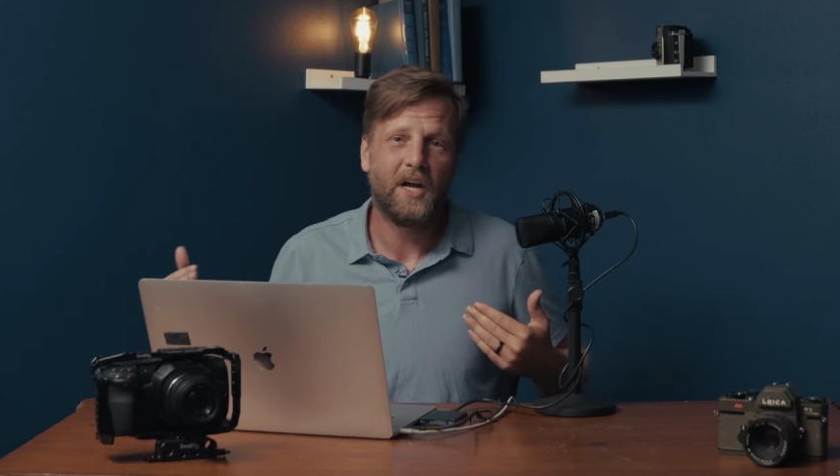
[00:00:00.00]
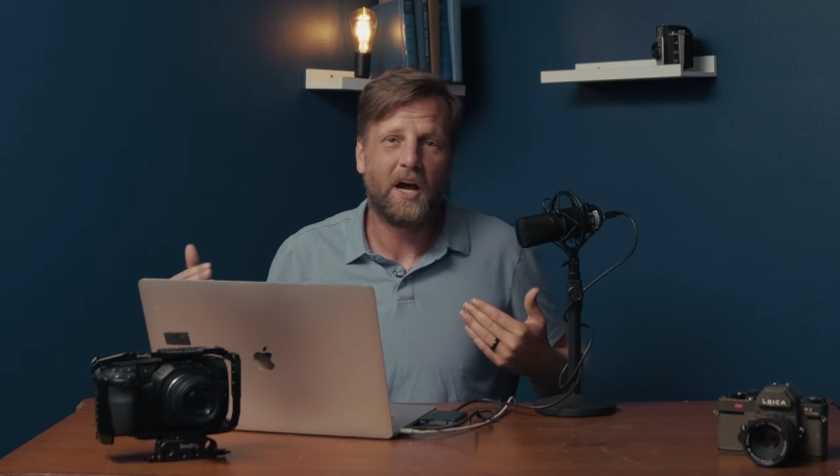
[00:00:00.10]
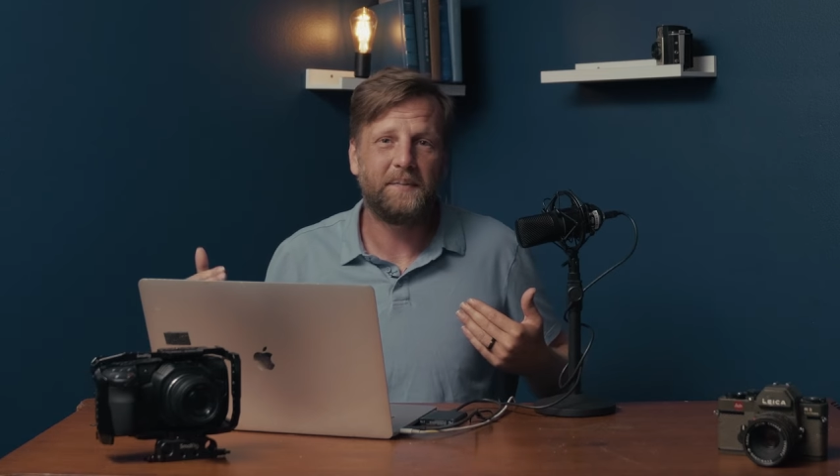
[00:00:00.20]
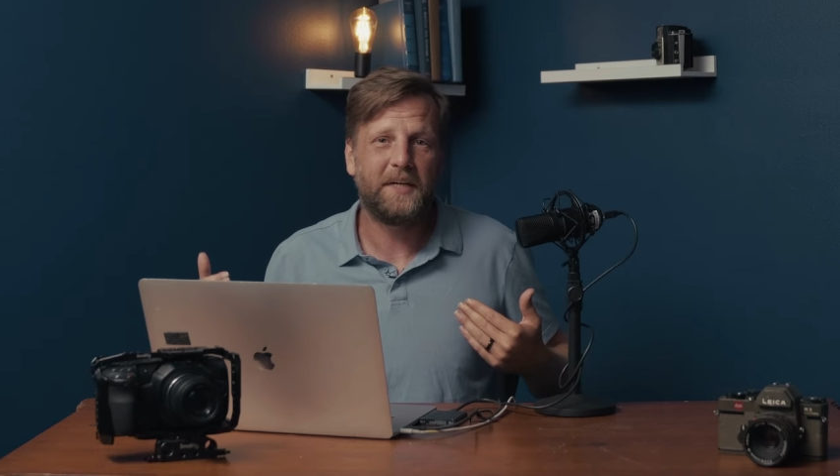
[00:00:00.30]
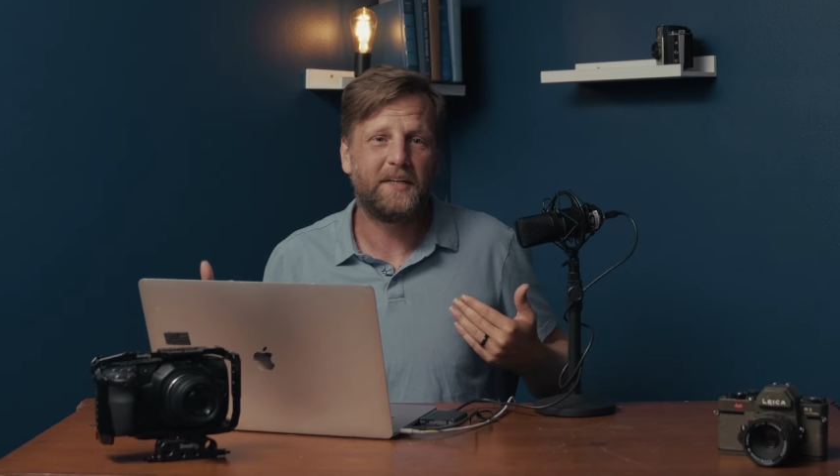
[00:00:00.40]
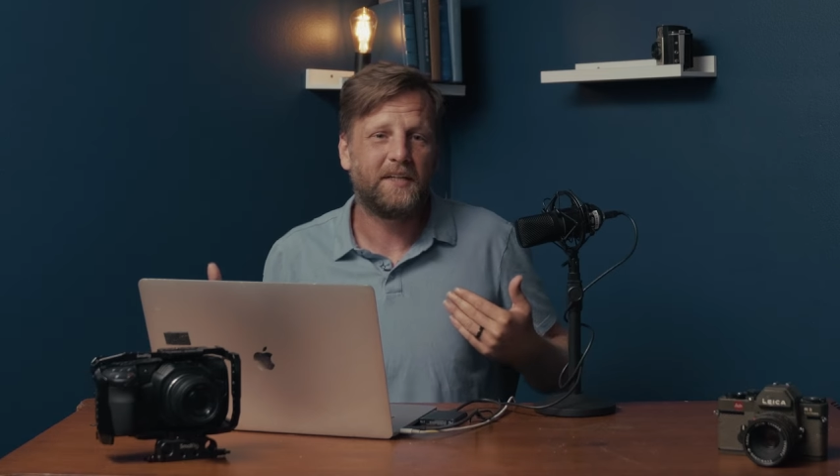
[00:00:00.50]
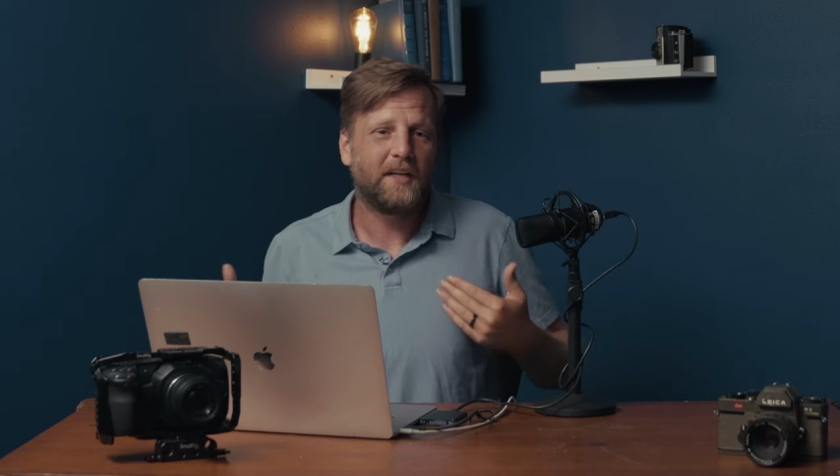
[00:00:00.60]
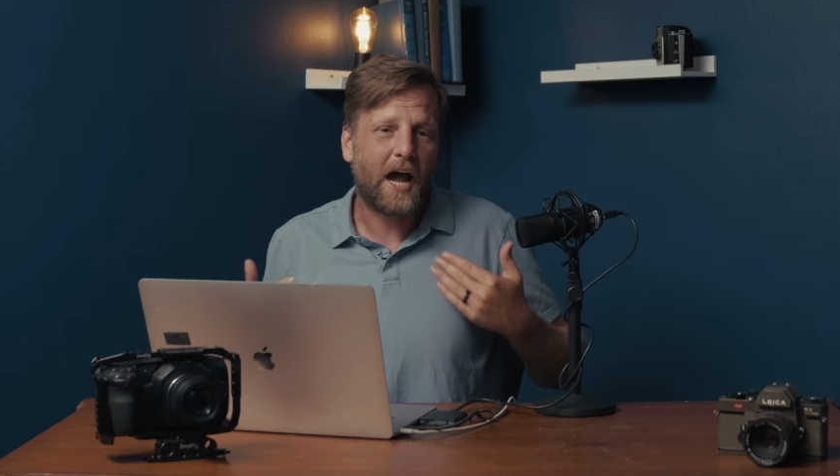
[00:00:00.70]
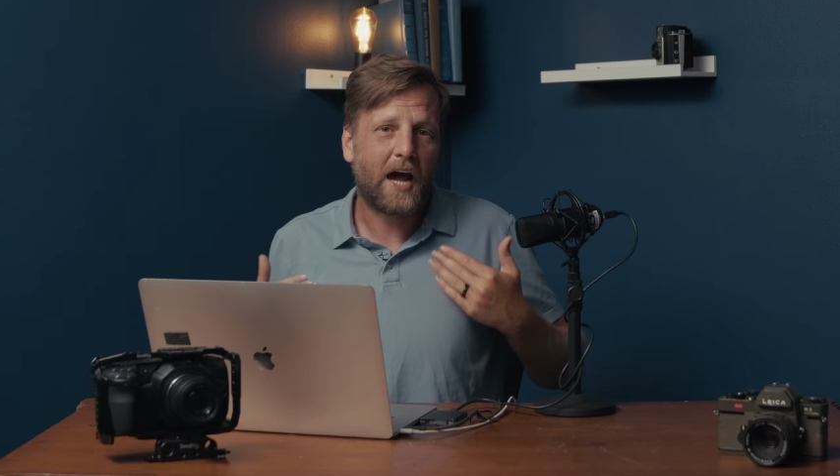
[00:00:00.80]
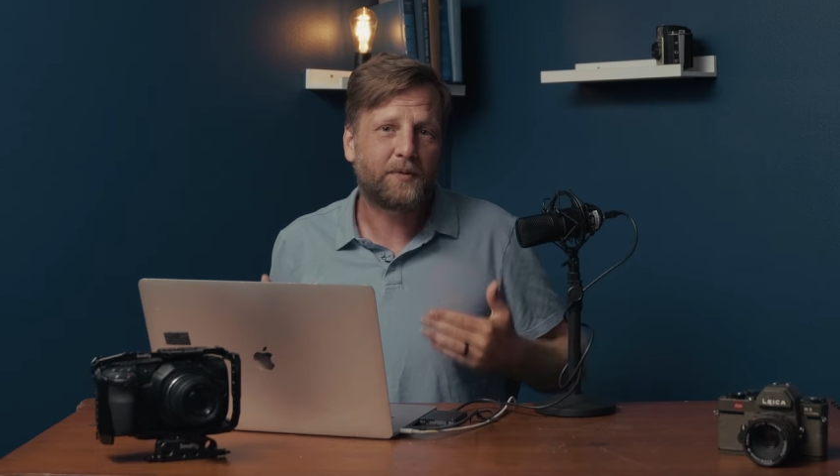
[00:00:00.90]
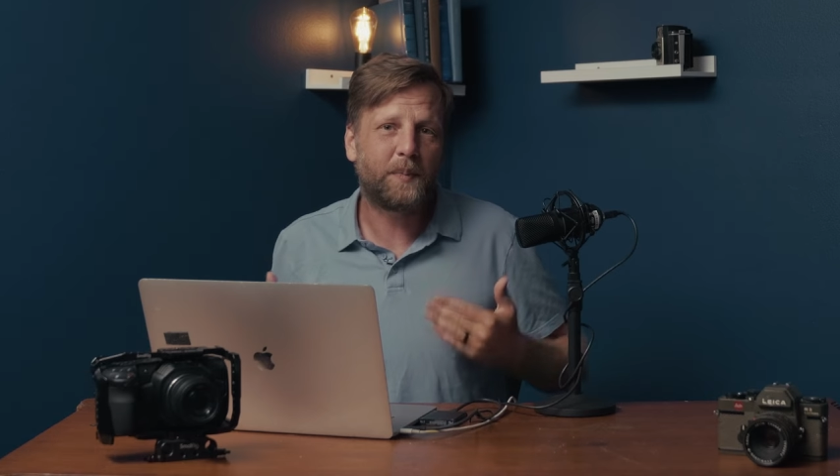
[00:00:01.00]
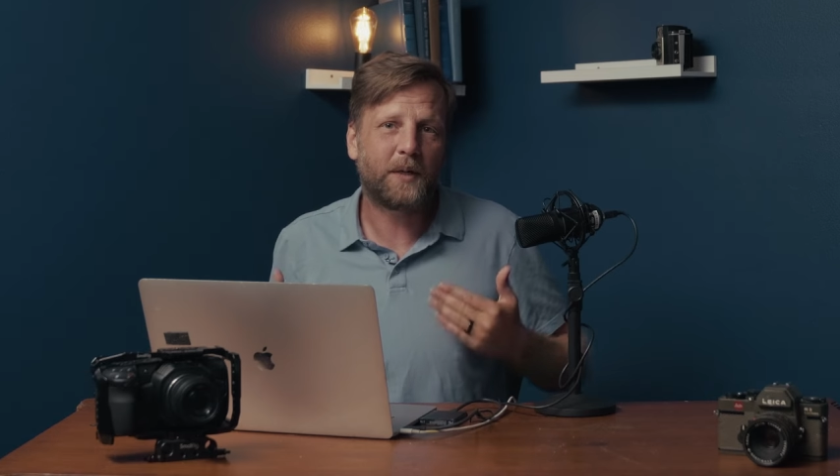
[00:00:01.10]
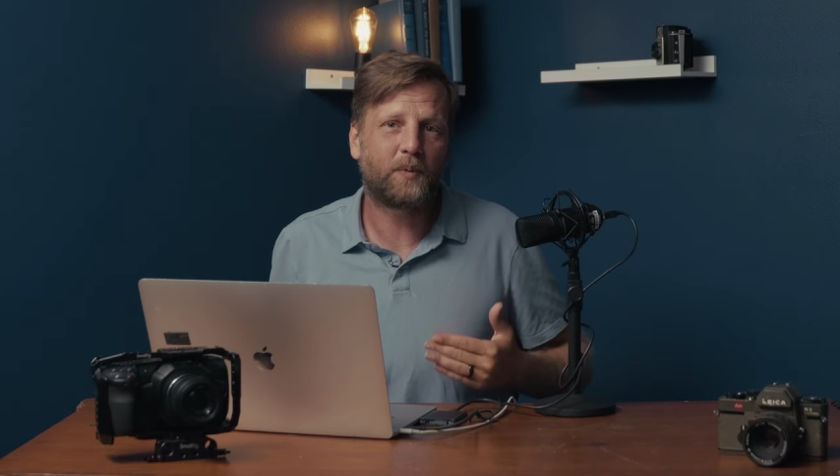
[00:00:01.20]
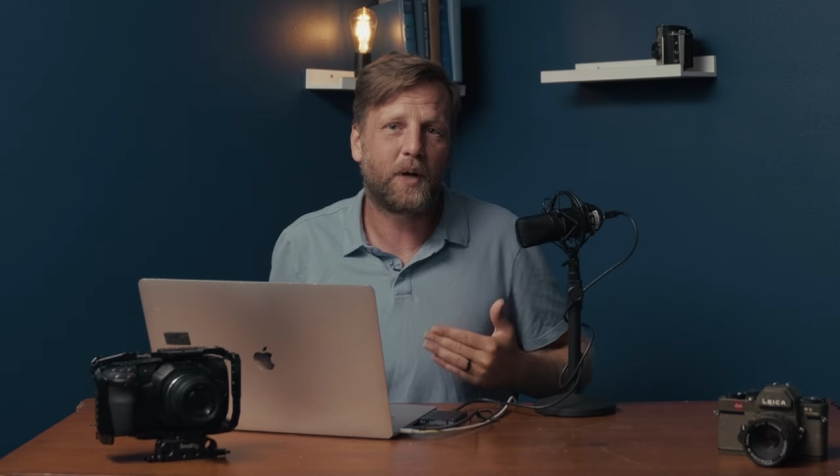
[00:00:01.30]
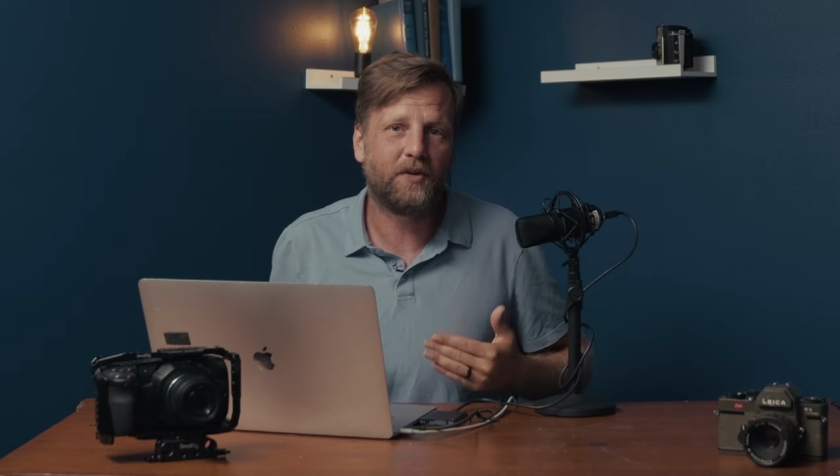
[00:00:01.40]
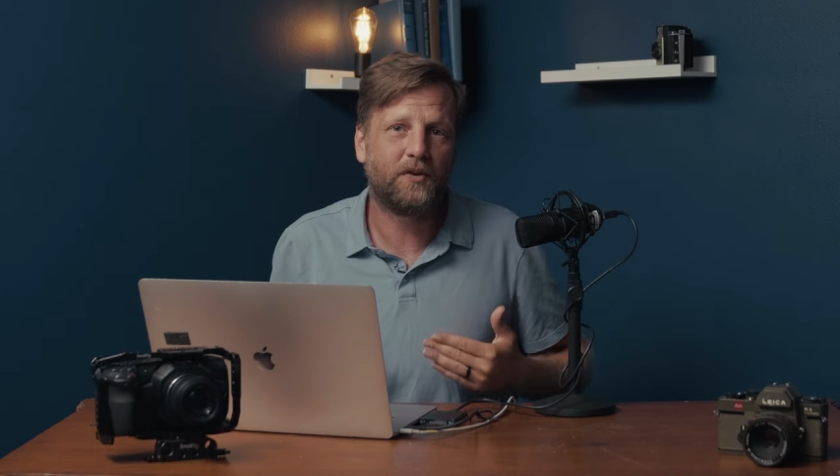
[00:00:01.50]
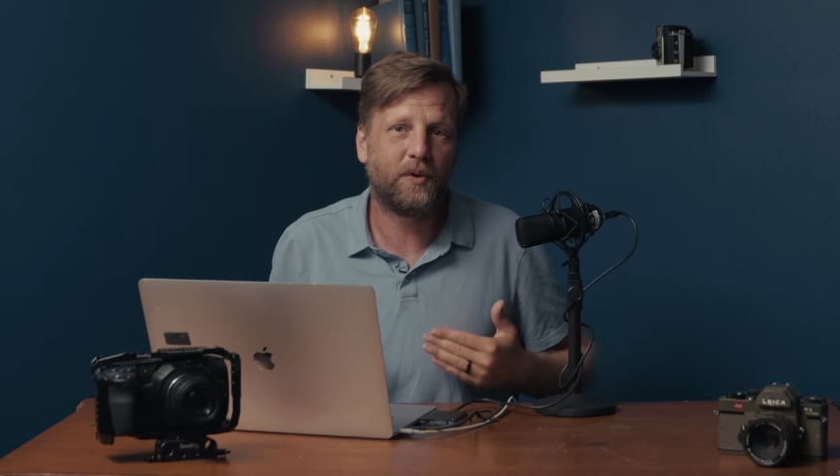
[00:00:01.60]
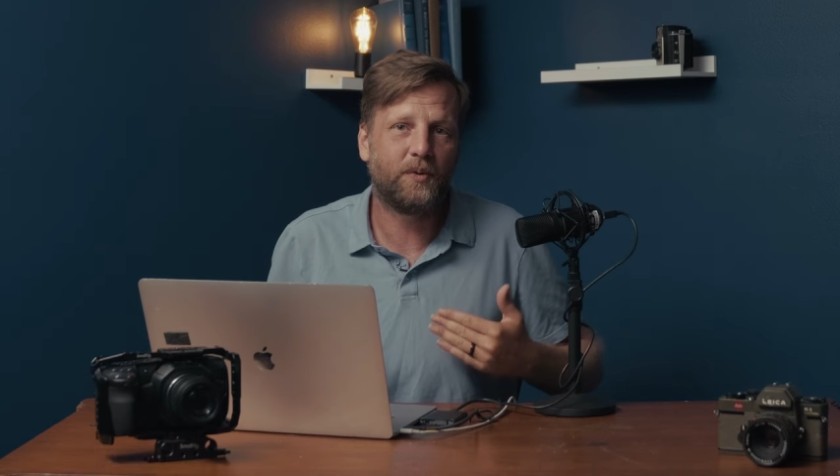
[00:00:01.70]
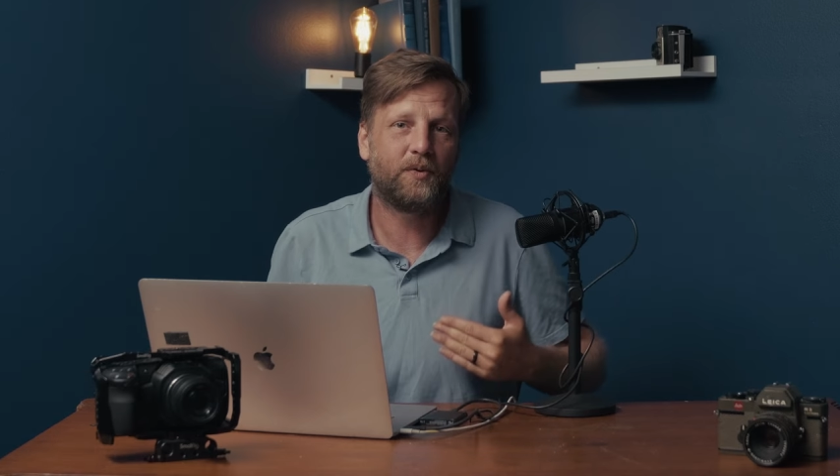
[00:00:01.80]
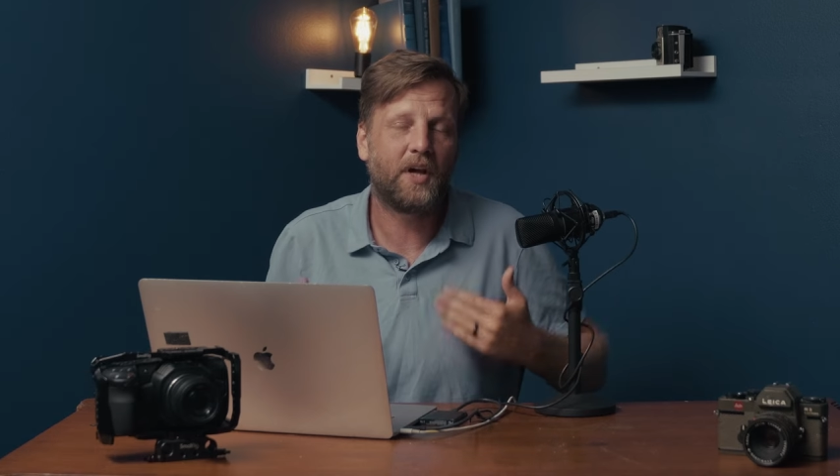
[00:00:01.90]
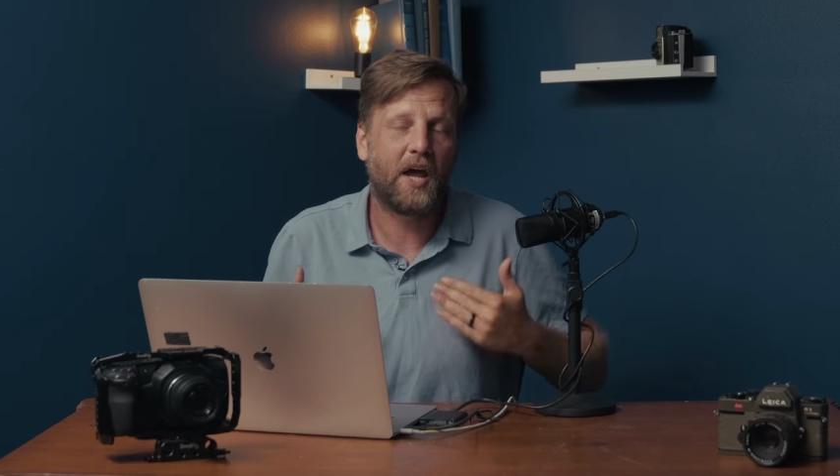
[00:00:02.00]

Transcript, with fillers: I mean, aspect ratios